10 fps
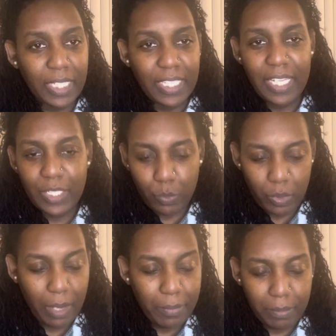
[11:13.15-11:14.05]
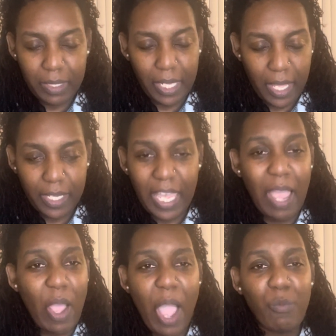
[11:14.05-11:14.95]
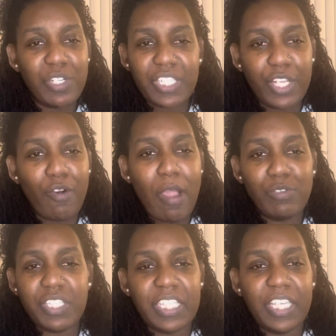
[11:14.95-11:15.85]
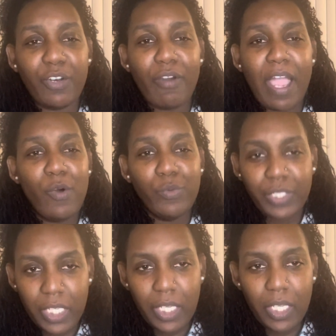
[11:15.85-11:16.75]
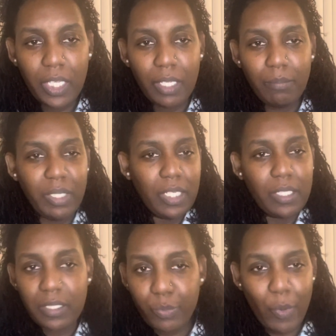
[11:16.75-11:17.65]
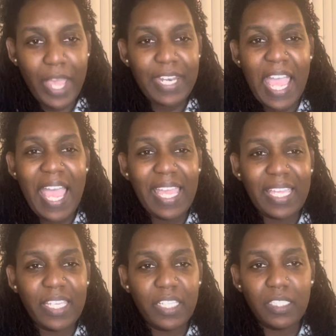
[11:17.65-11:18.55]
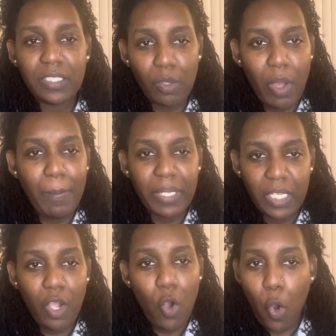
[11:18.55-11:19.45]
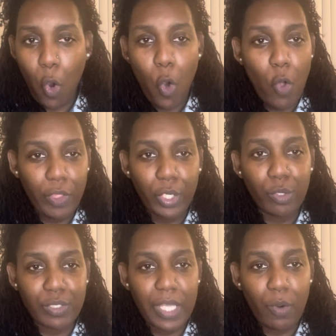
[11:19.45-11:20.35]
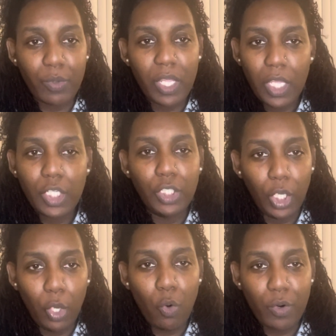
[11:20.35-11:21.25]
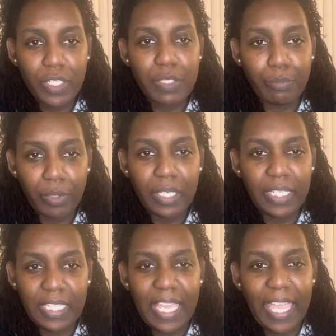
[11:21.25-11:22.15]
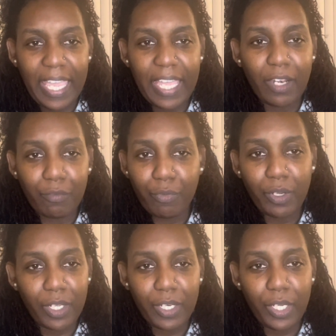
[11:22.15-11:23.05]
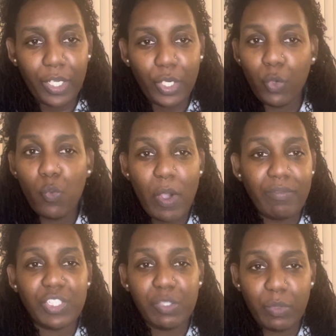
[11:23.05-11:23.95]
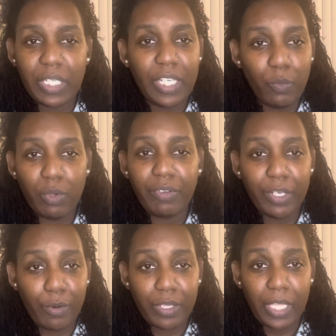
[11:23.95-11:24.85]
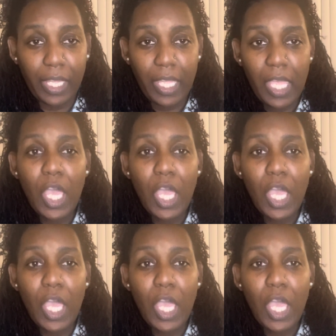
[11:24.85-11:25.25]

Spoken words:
And that's when I'm going to be like, I would just get her out just to get her out, because why not? So I'm going to get all the girls out. Dolores, Britney, and freaking whoever she went to dinner with and everything.